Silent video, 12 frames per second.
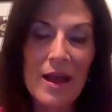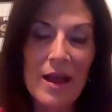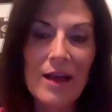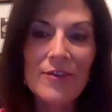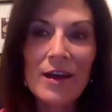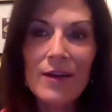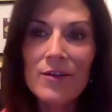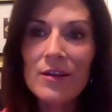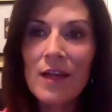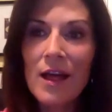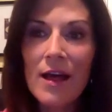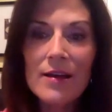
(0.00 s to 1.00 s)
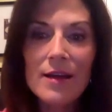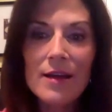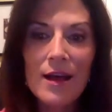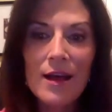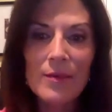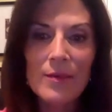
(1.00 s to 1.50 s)
I've covered a lot.
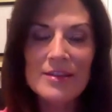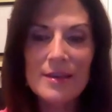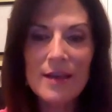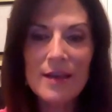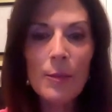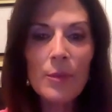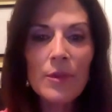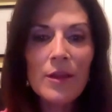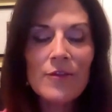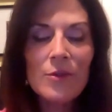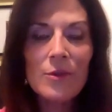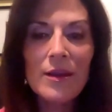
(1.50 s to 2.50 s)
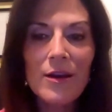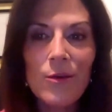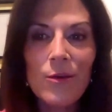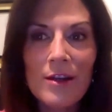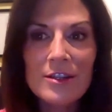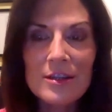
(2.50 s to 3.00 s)
I see a couple of you here
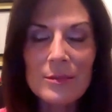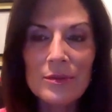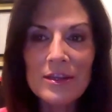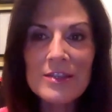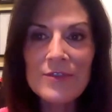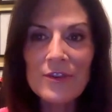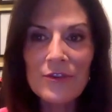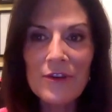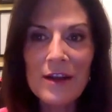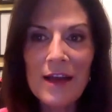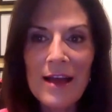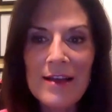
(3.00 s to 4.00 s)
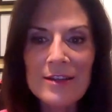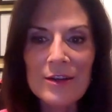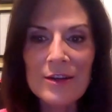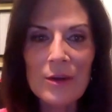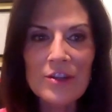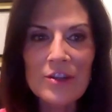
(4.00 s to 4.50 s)
watching. Please feel free to ask a
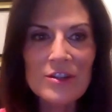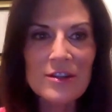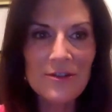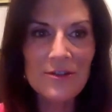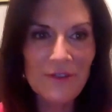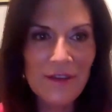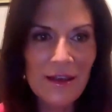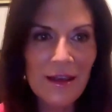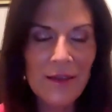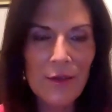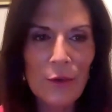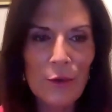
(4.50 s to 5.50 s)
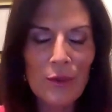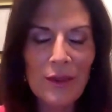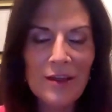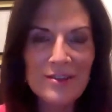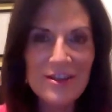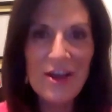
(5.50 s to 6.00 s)
question via the Google
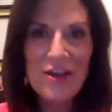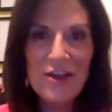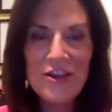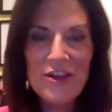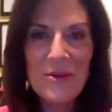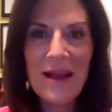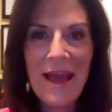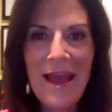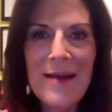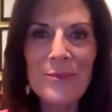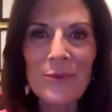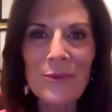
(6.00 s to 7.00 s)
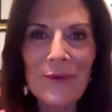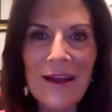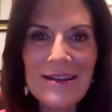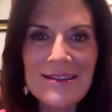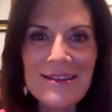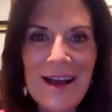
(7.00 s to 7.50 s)
Plus Q&A app
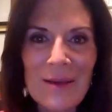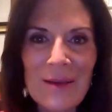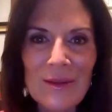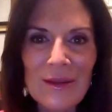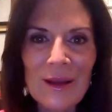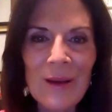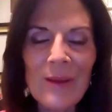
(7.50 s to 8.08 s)
right down below.